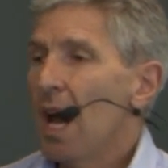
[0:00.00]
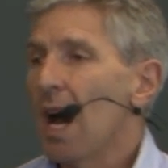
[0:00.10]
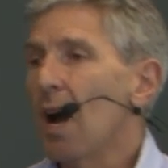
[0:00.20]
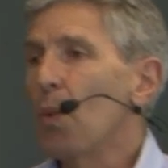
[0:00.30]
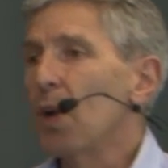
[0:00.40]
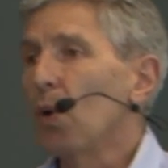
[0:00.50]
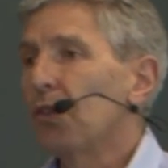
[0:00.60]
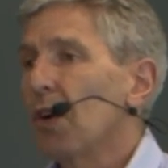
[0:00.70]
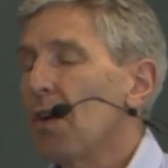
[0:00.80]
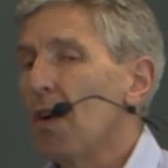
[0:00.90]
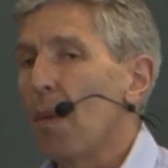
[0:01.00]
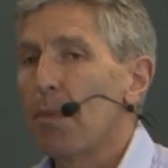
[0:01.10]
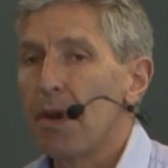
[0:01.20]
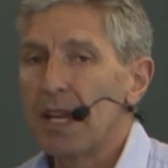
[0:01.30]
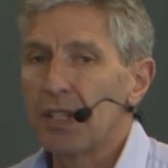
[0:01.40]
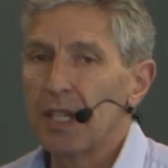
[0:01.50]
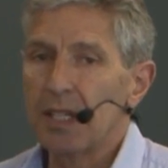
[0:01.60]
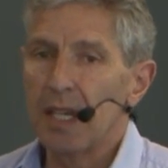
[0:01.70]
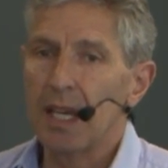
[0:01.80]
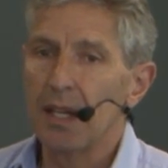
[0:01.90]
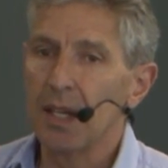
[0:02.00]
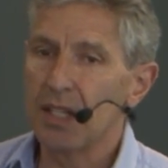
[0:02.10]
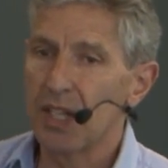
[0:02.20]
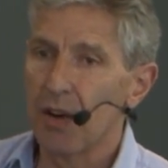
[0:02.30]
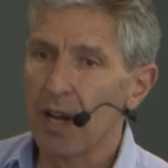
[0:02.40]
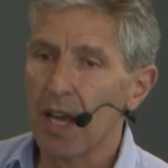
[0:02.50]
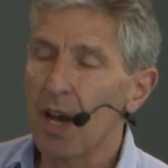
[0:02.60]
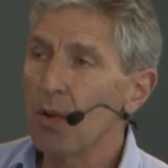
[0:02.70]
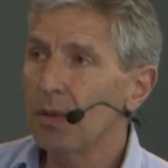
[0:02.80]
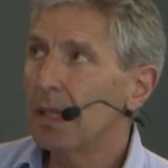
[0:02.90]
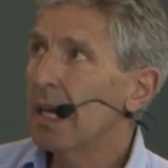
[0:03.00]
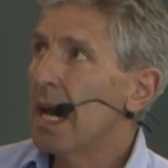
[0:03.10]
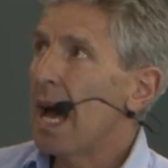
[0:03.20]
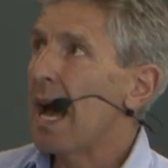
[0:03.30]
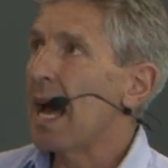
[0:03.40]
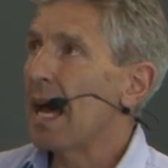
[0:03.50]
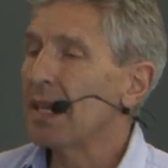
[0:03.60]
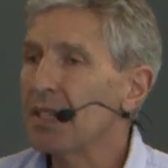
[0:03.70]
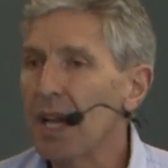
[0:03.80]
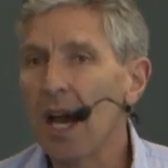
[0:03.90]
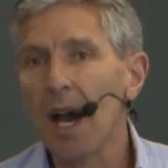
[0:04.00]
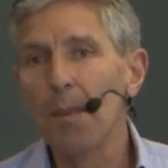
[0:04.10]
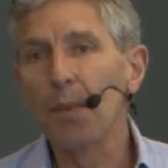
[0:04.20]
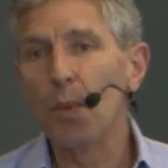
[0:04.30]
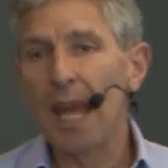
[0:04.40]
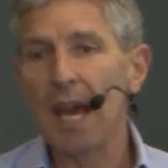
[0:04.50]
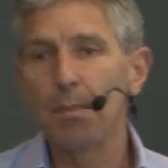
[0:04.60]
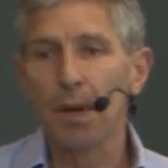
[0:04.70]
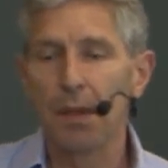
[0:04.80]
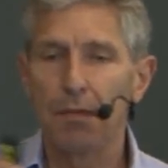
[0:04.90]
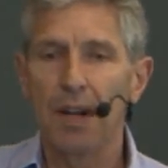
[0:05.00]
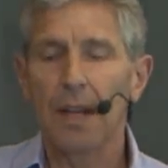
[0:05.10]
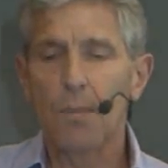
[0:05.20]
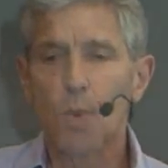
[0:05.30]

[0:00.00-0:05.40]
Uh, we also have operated in Sierra Leone. And um, we had both a frontline